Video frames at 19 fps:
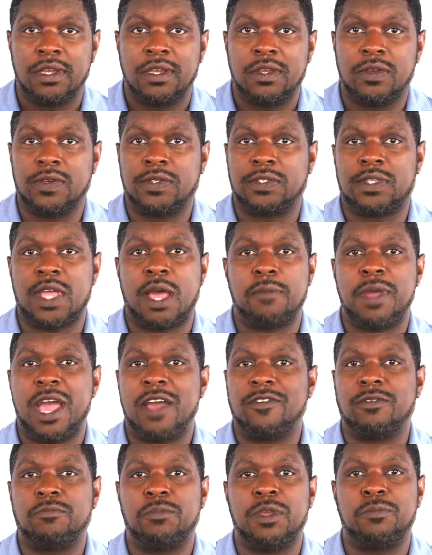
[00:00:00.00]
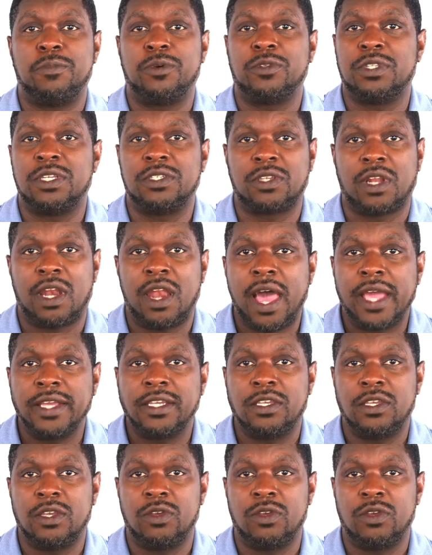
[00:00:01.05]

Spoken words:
You'll stop having people dislike